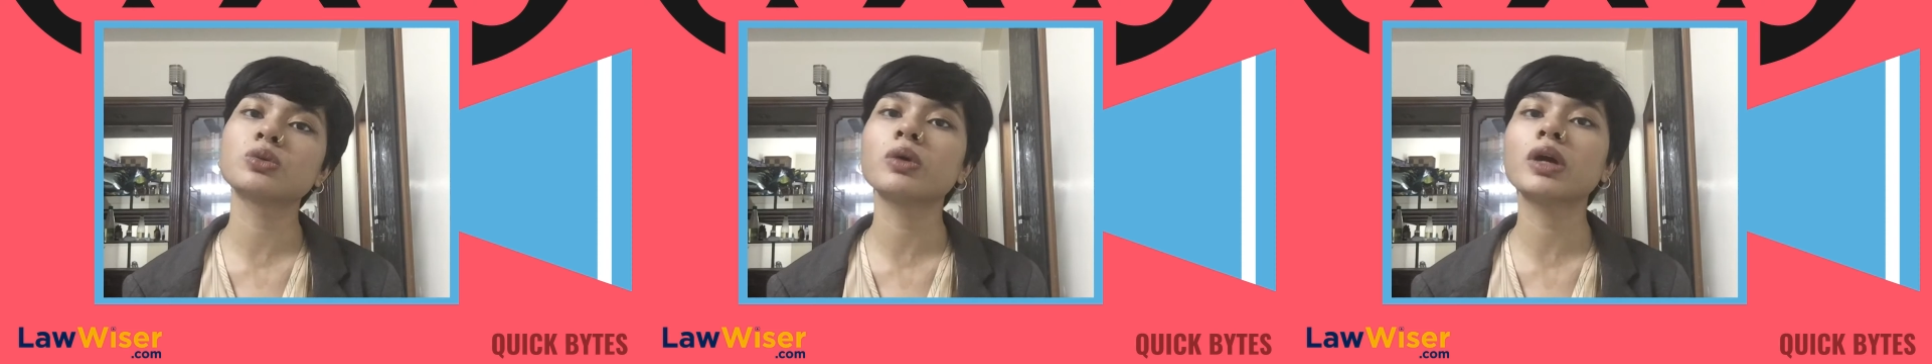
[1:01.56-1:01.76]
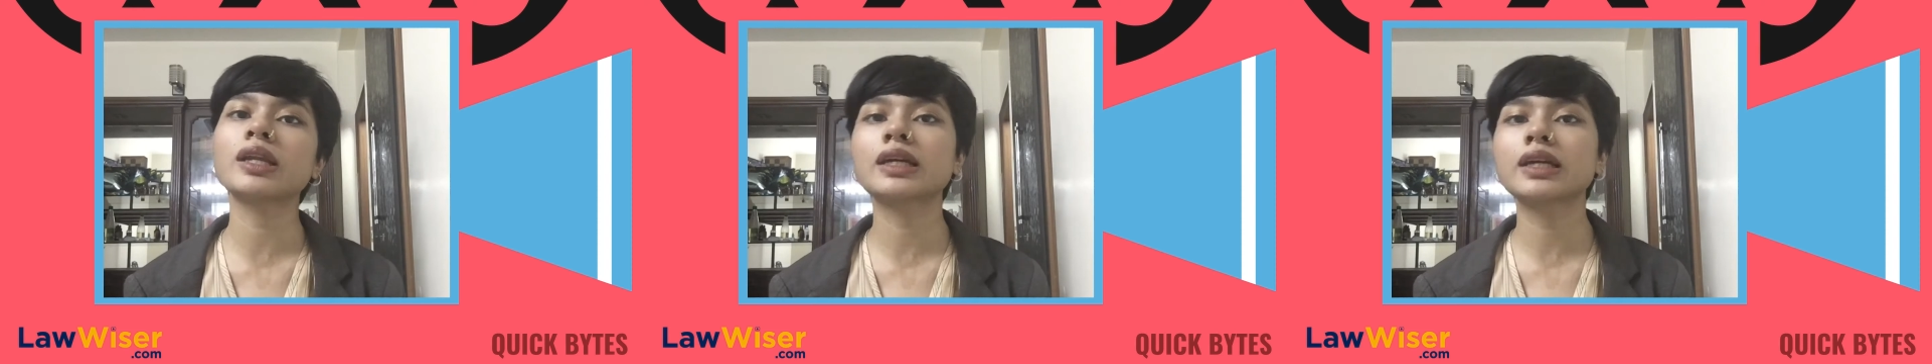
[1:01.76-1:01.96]

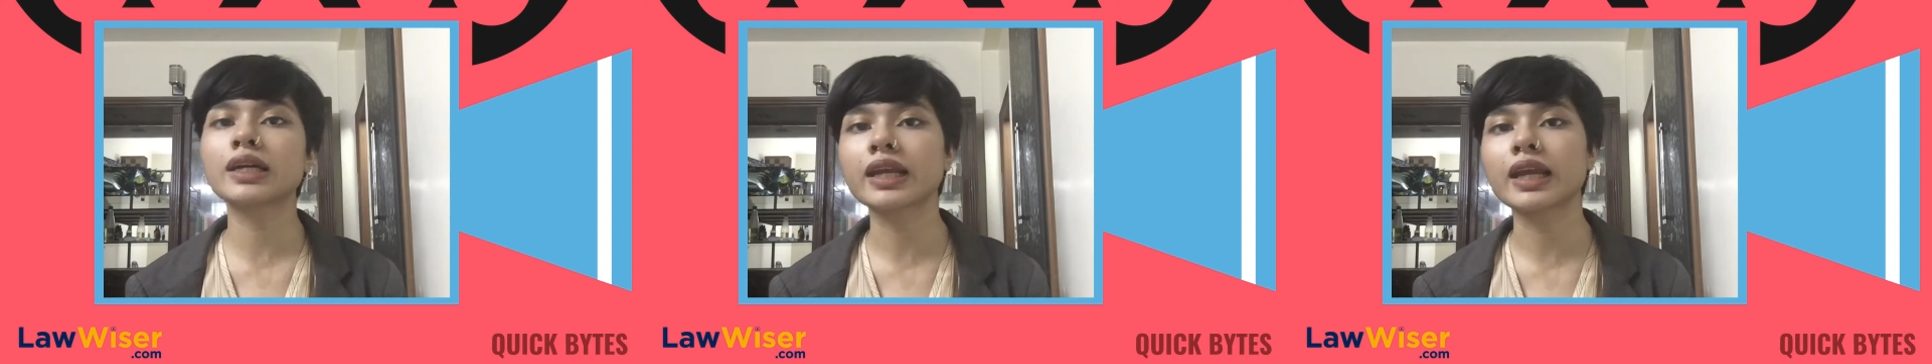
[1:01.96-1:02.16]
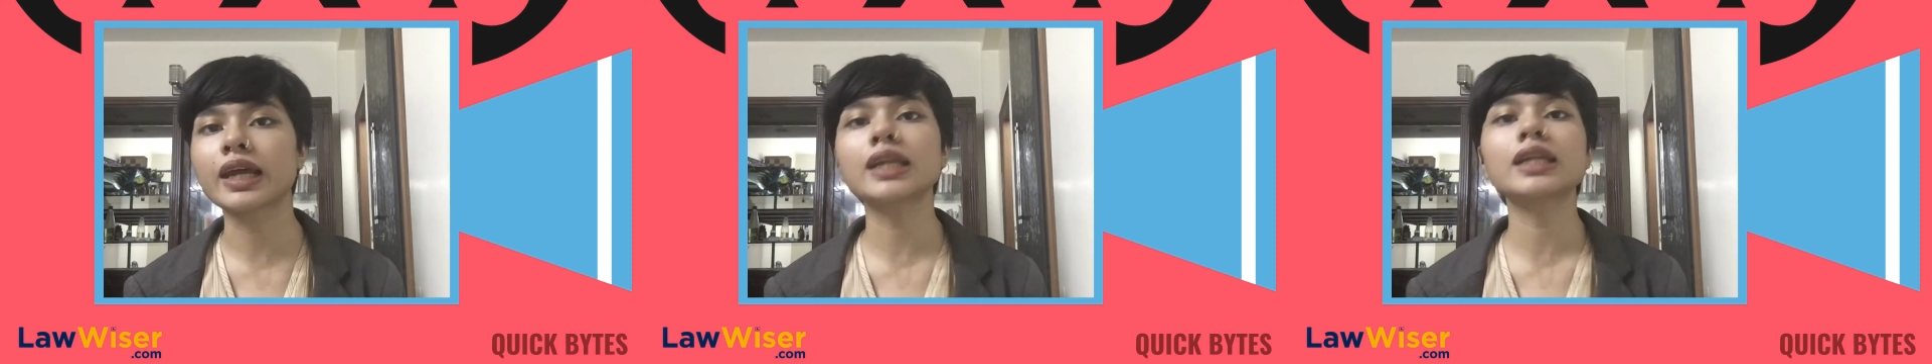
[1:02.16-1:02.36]
and
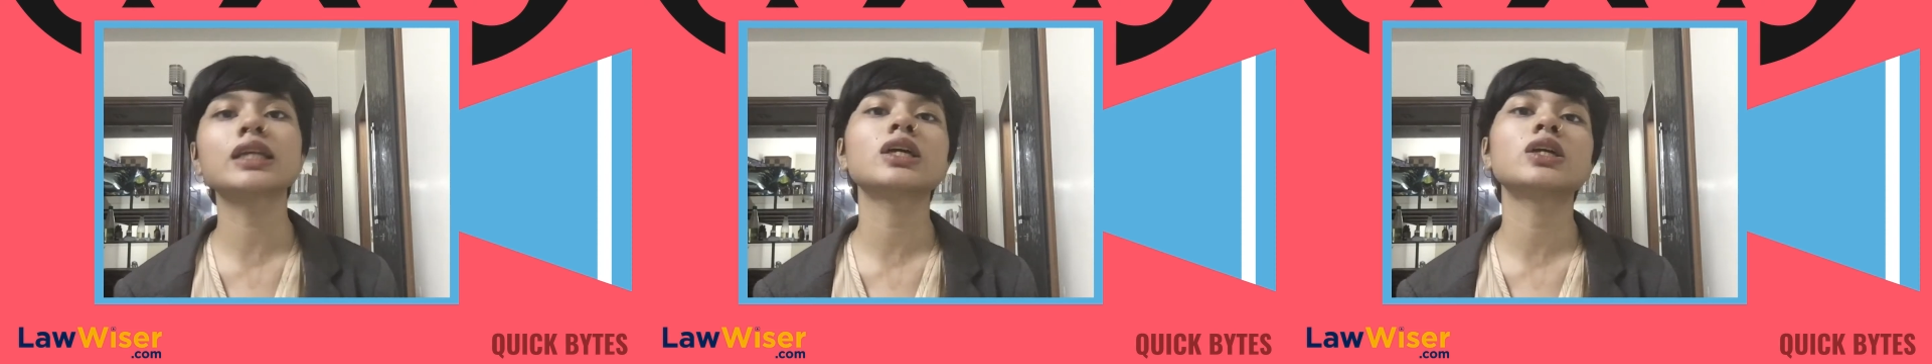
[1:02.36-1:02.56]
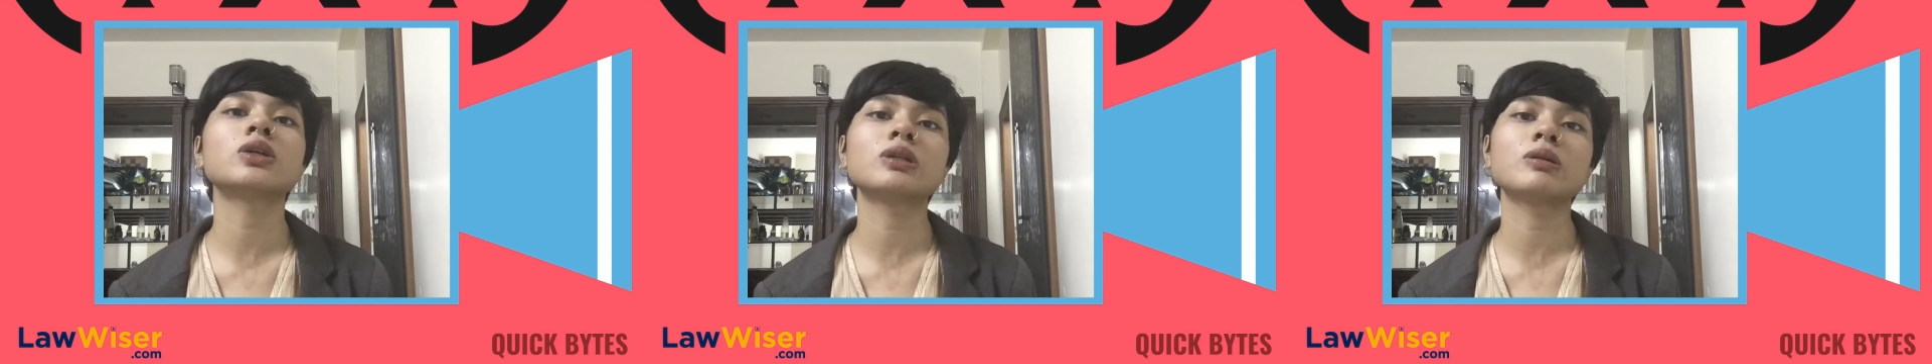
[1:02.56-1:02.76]
correct
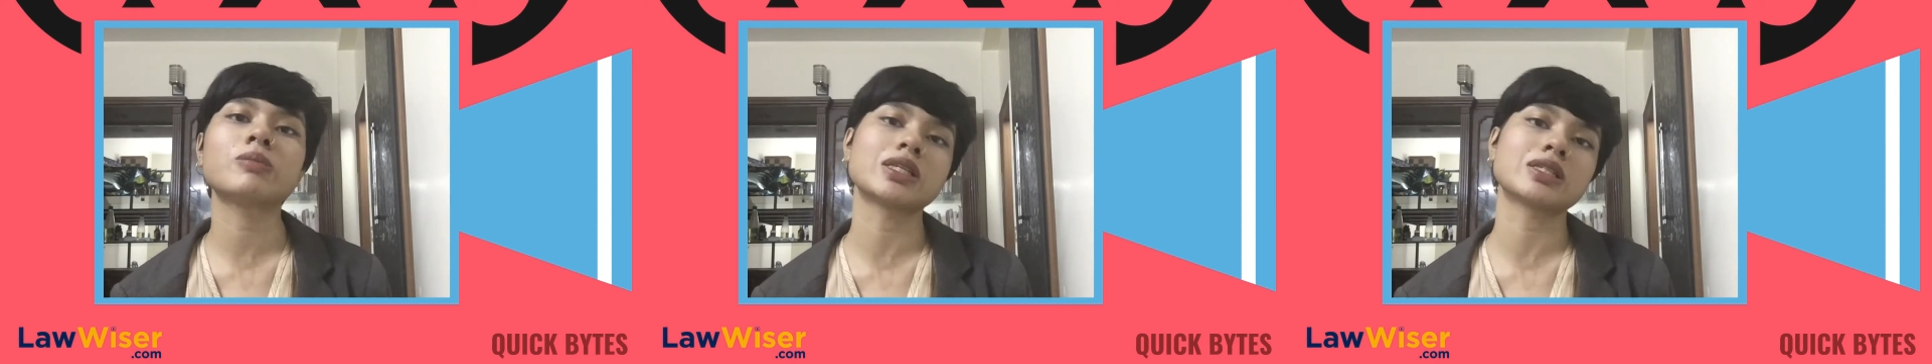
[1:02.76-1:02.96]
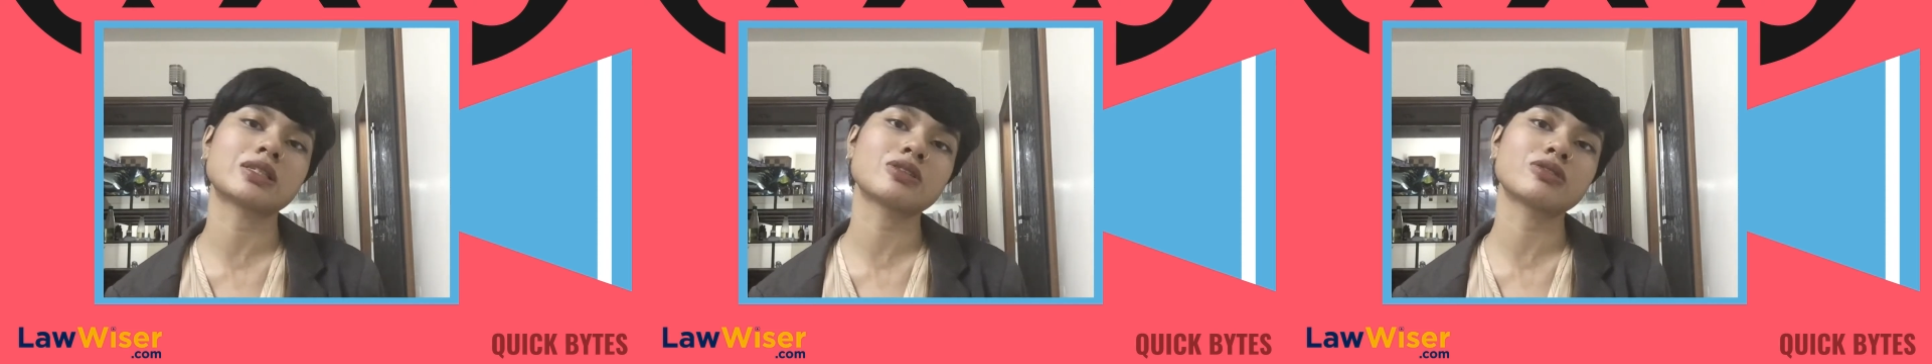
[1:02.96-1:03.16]
to the
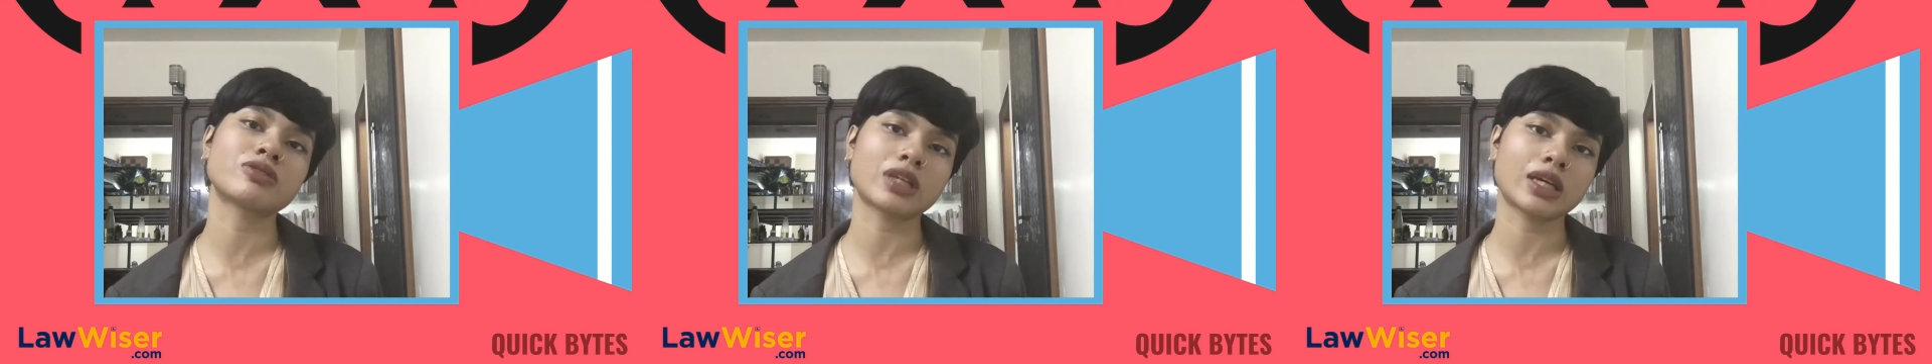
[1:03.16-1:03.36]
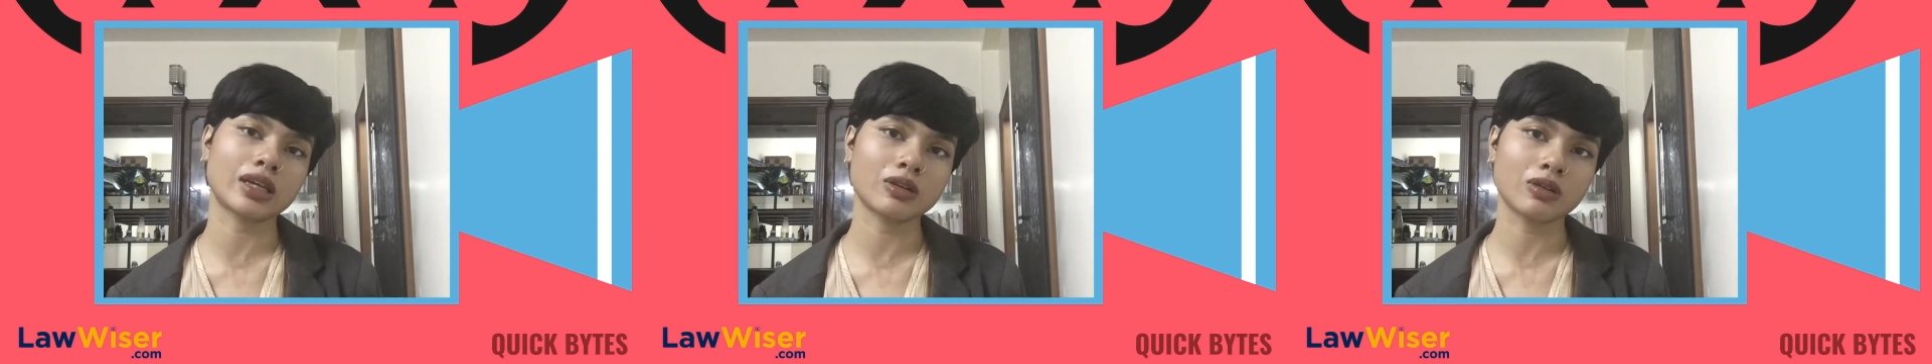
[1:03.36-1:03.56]
best of
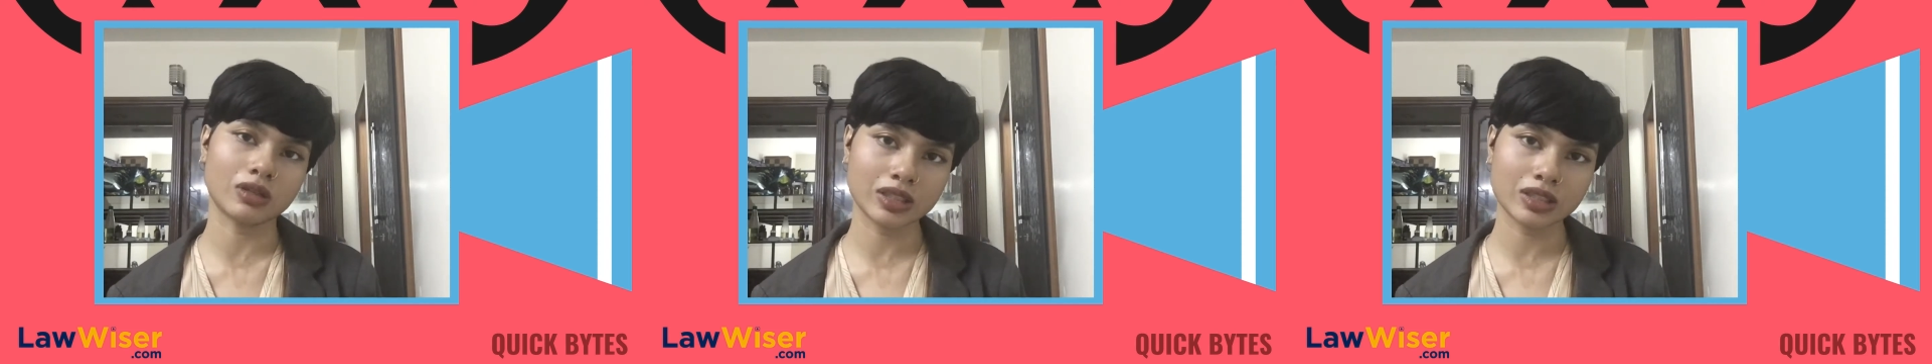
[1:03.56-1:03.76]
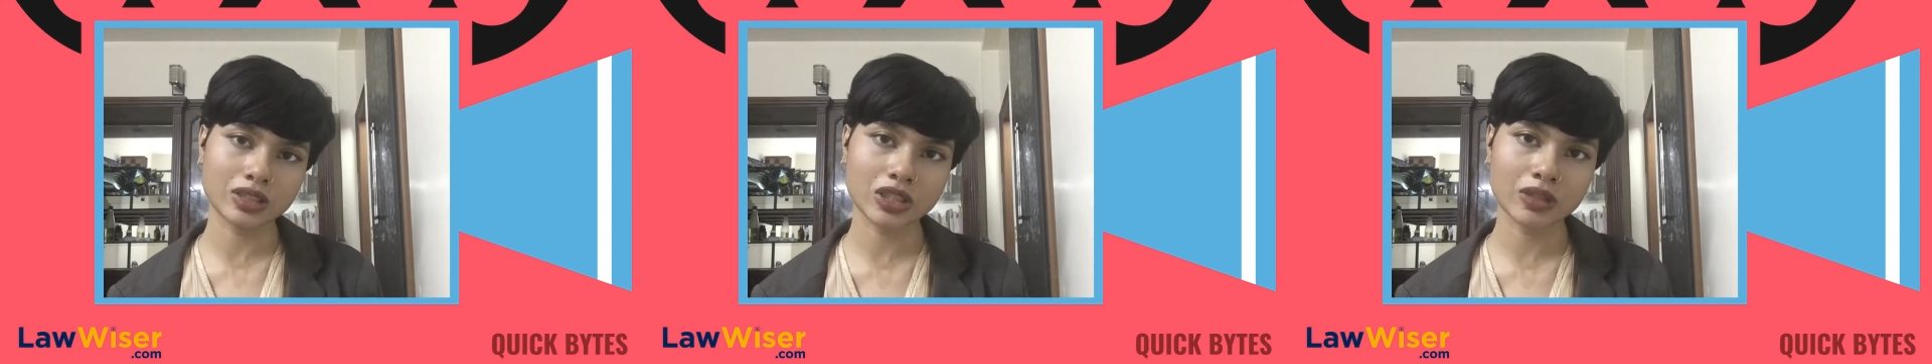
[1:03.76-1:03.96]
their
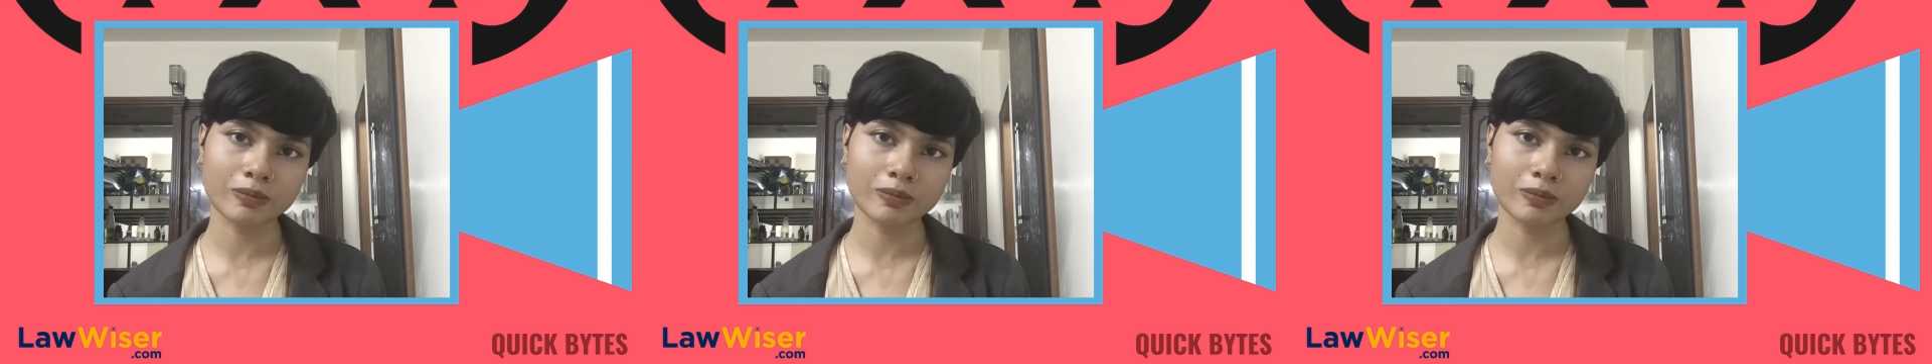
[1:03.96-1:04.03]
knowledge.